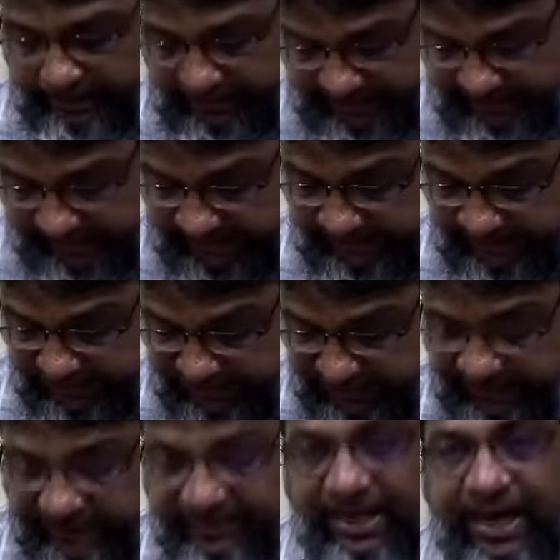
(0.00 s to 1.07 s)
It says
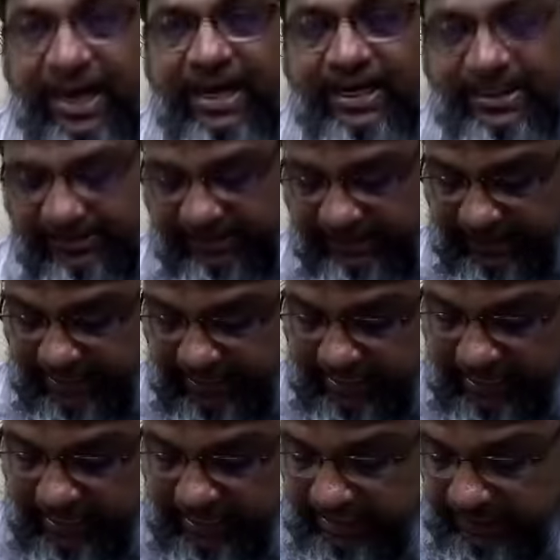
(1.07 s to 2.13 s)
cheetahs
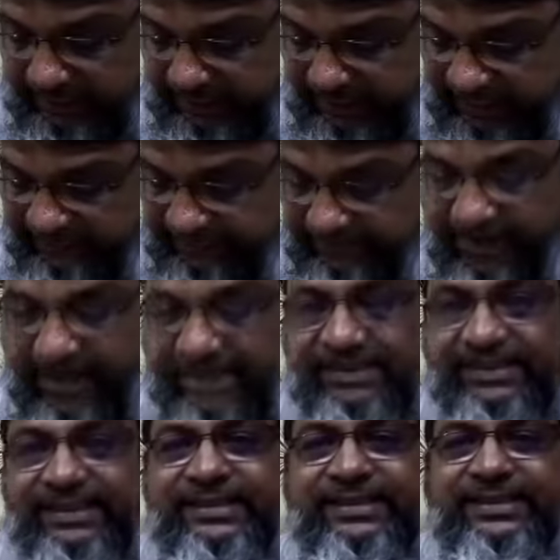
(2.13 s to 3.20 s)
are the
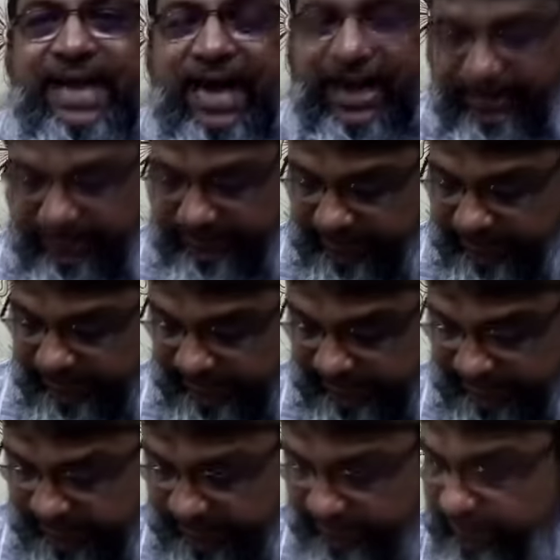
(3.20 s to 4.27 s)
fastest animal
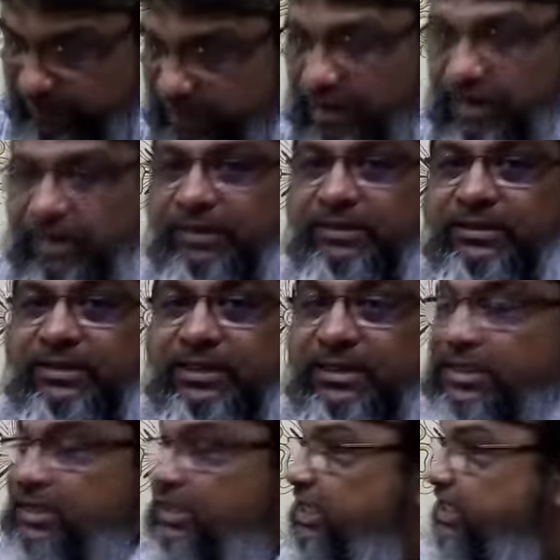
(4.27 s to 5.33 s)
in the world.
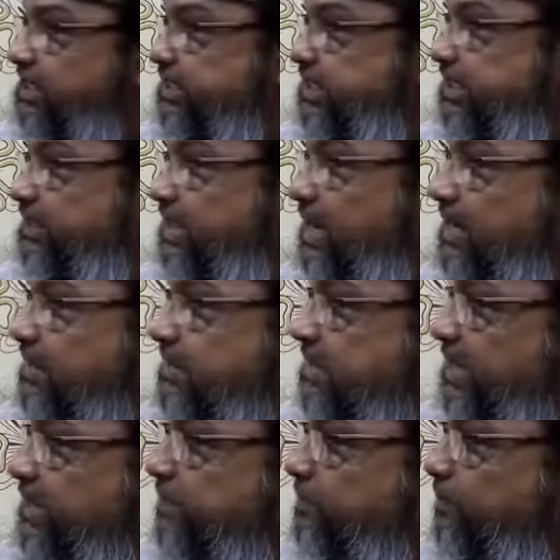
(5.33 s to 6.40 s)
Cheetahs,
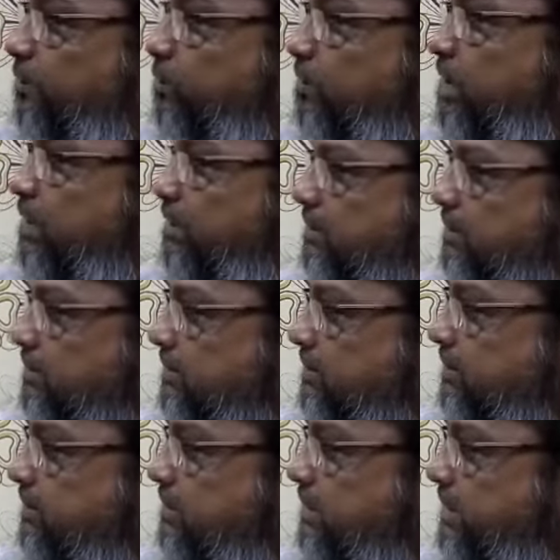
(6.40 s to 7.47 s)
that is plural.
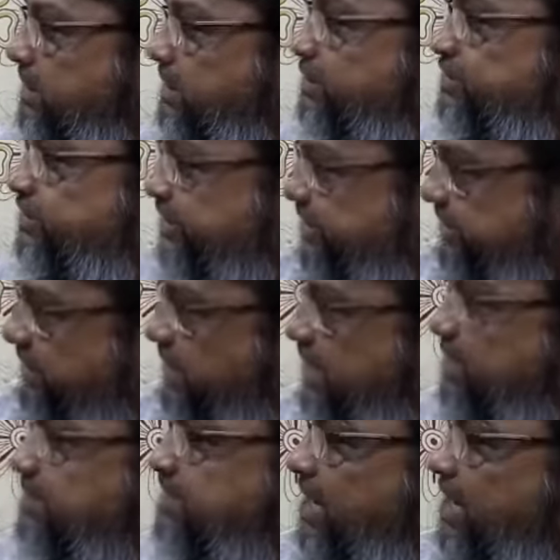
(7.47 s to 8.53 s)

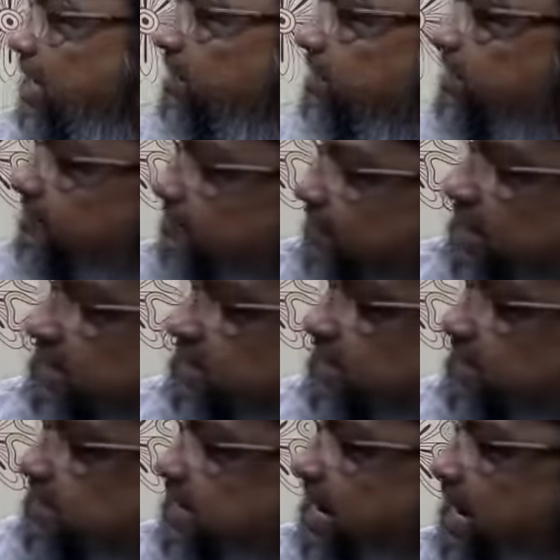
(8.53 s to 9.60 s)
Cheetahs are the
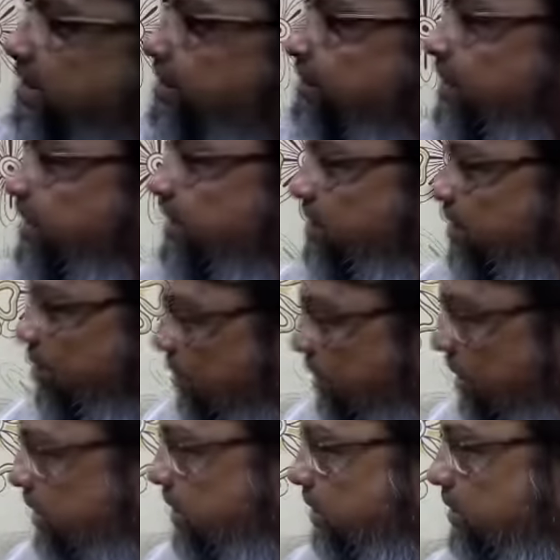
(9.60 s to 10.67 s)
fastest animal in the
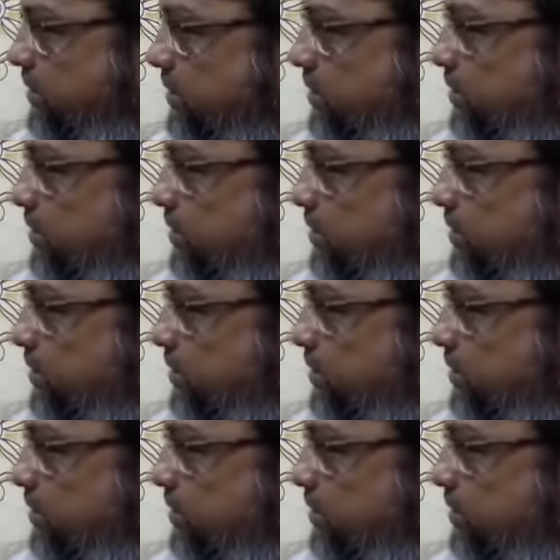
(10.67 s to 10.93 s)
world.